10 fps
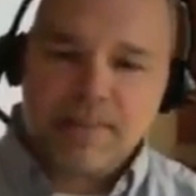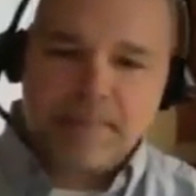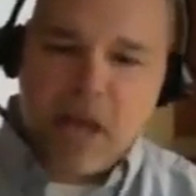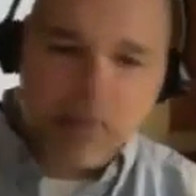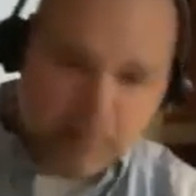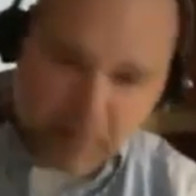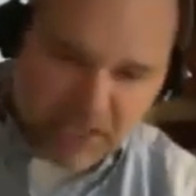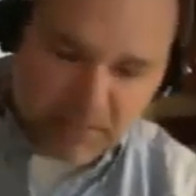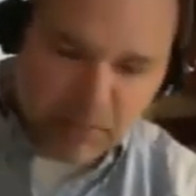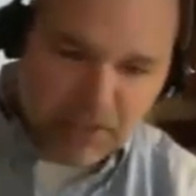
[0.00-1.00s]
Albert
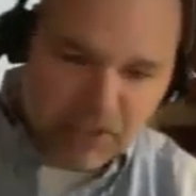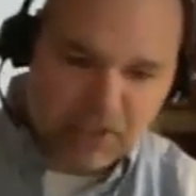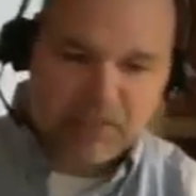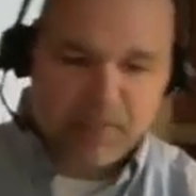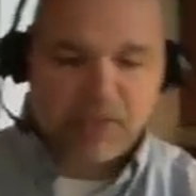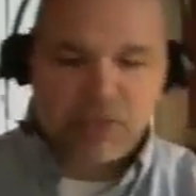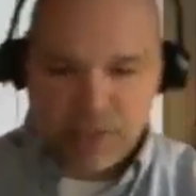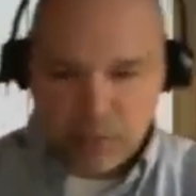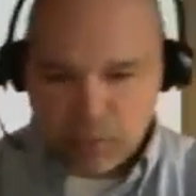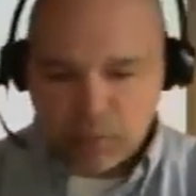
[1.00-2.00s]
Pike's predictions about you
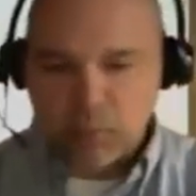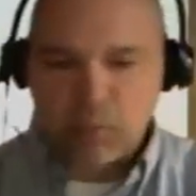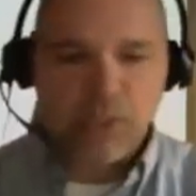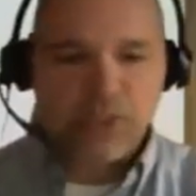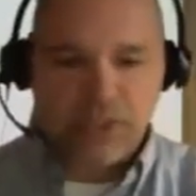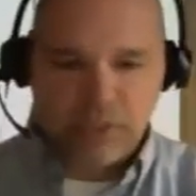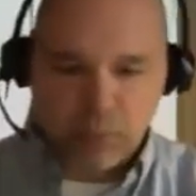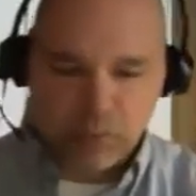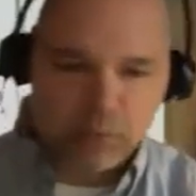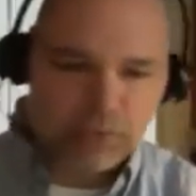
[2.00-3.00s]
need World War 1, you need
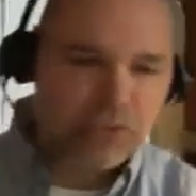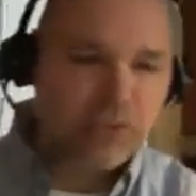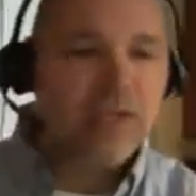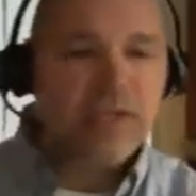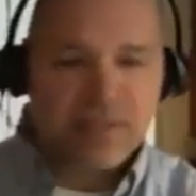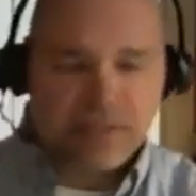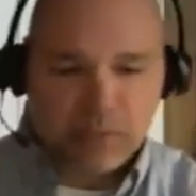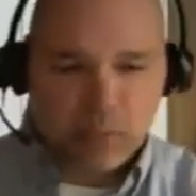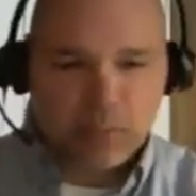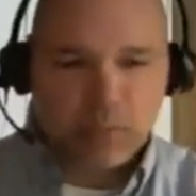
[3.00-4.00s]
World War 2, then you
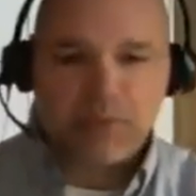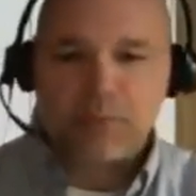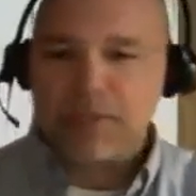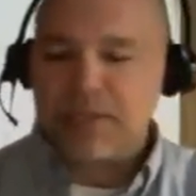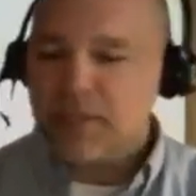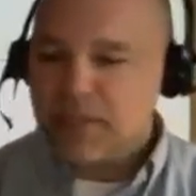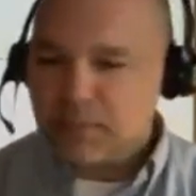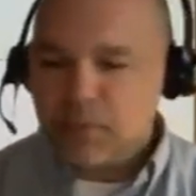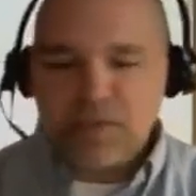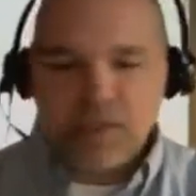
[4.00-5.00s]
need World War 3,
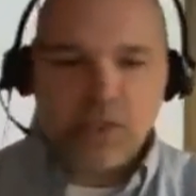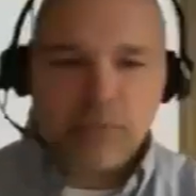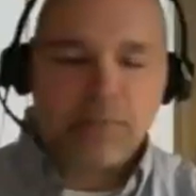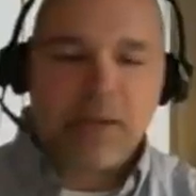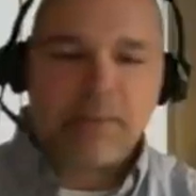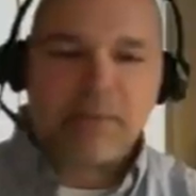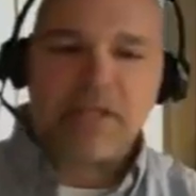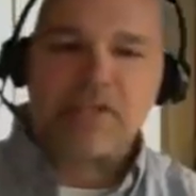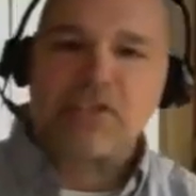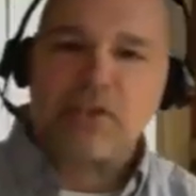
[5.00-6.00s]
moving human
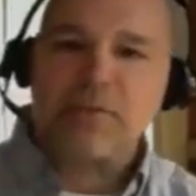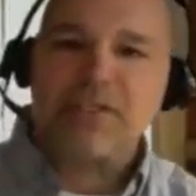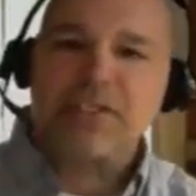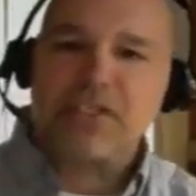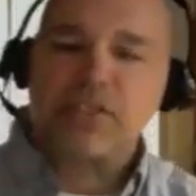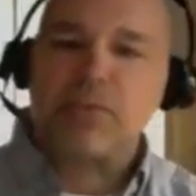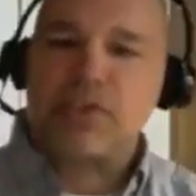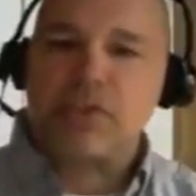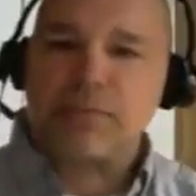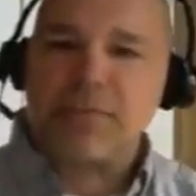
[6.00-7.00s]
population, human condition to a
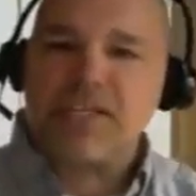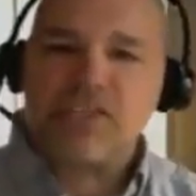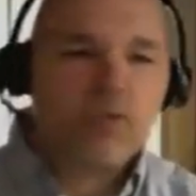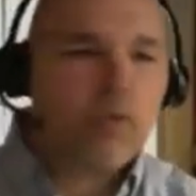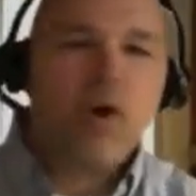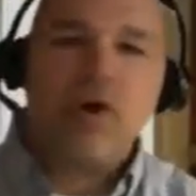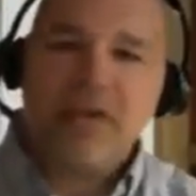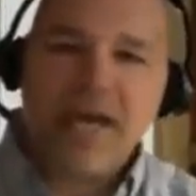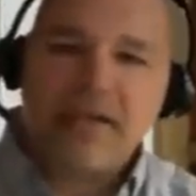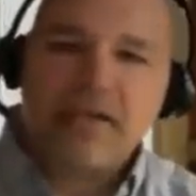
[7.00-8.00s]
certain place, you do all
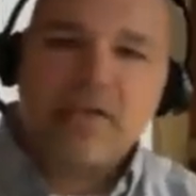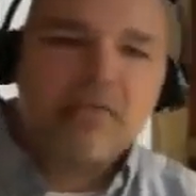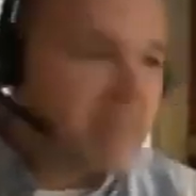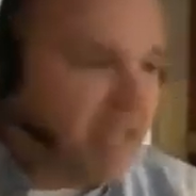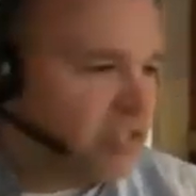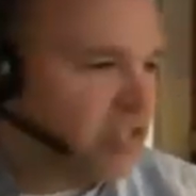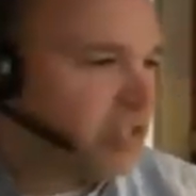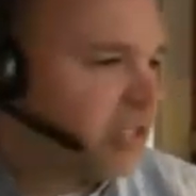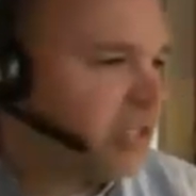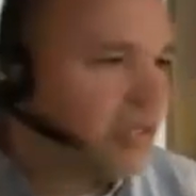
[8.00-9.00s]
that and eh, just
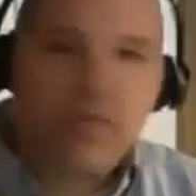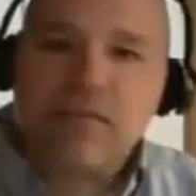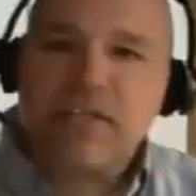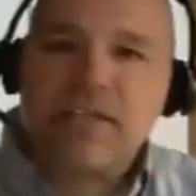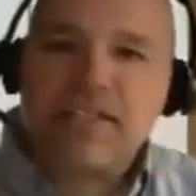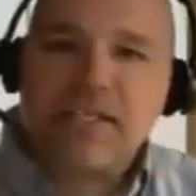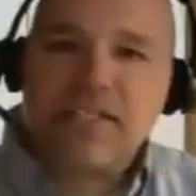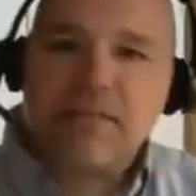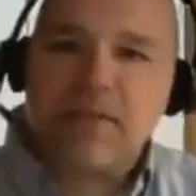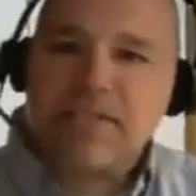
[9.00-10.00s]
to kill us over the next
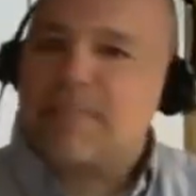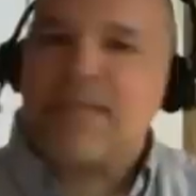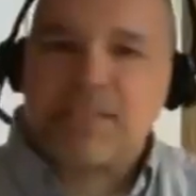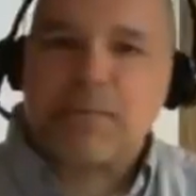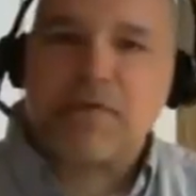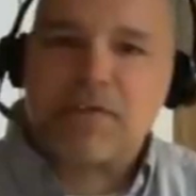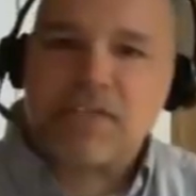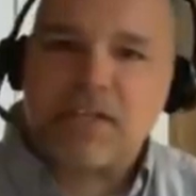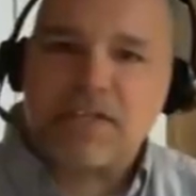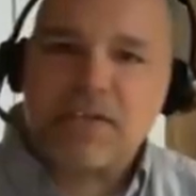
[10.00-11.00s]
18 months. That makes perfect
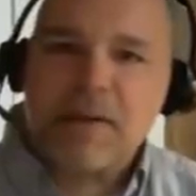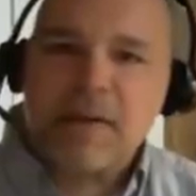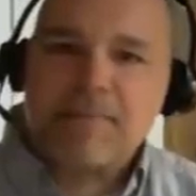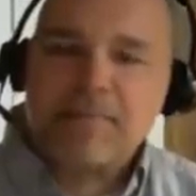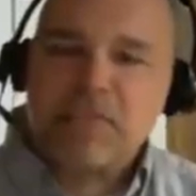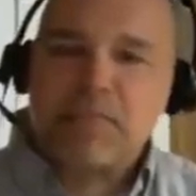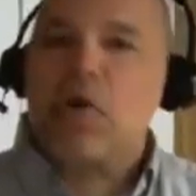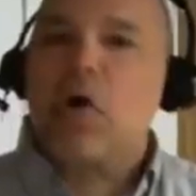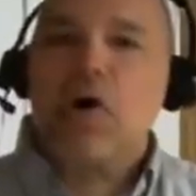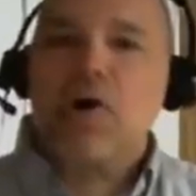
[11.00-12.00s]
sense. Spend
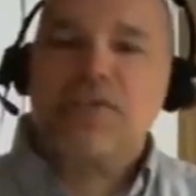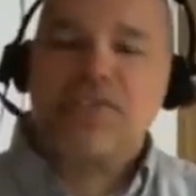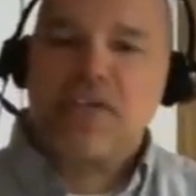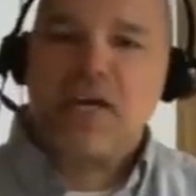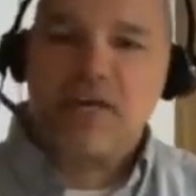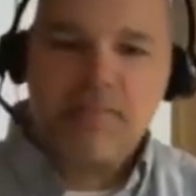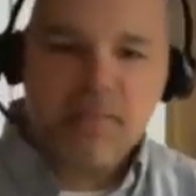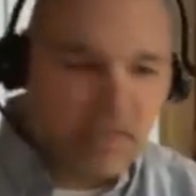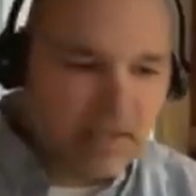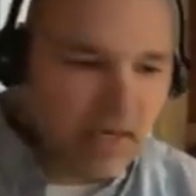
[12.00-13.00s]
all this time
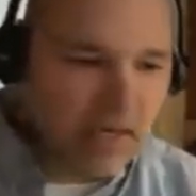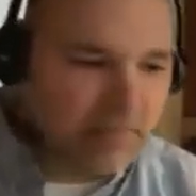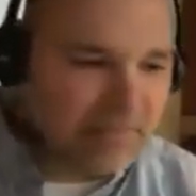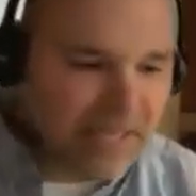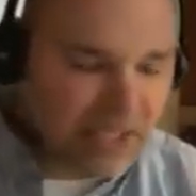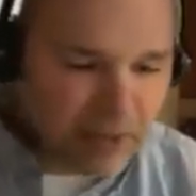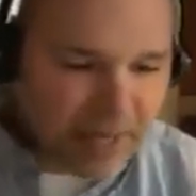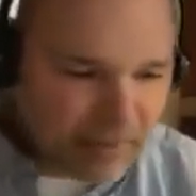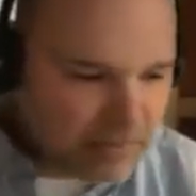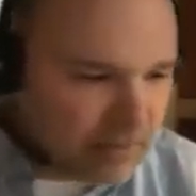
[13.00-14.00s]
um, getting your
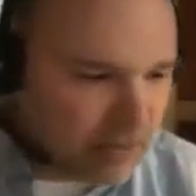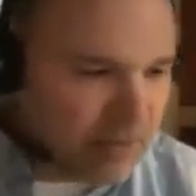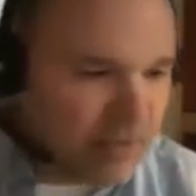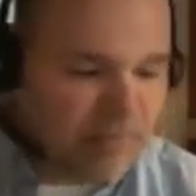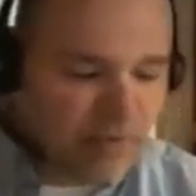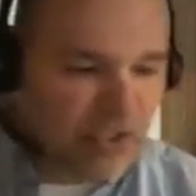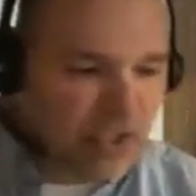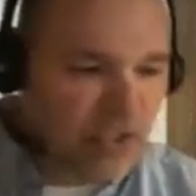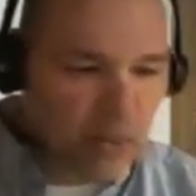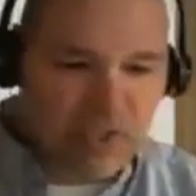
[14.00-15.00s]
ant. Your you have, first
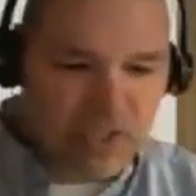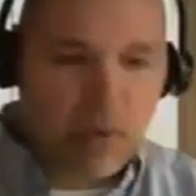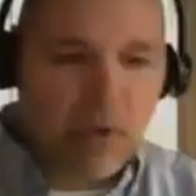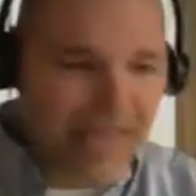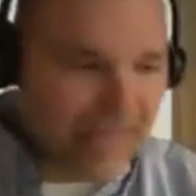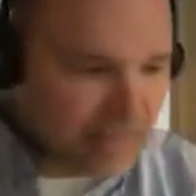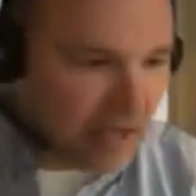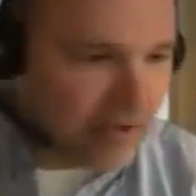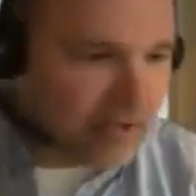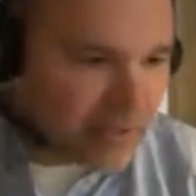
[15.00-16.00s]
you start with a small ant
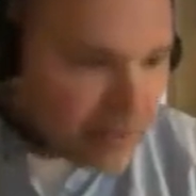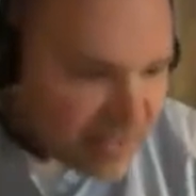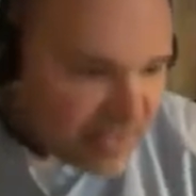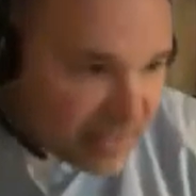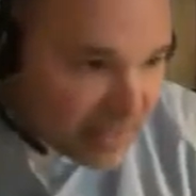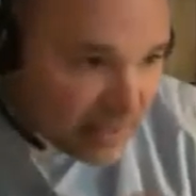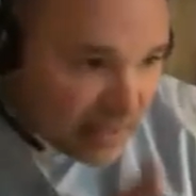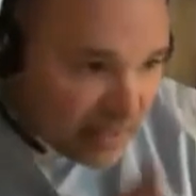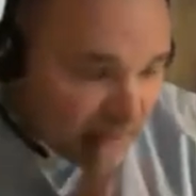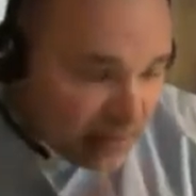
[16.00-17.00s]
colony. You can see that
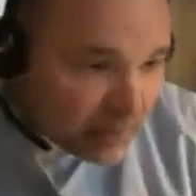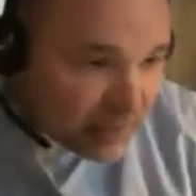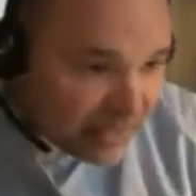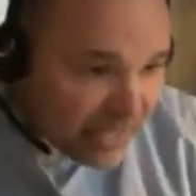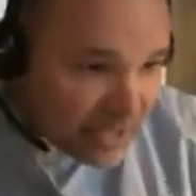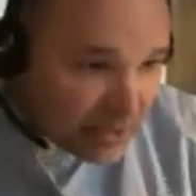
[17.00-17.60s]
through the glass.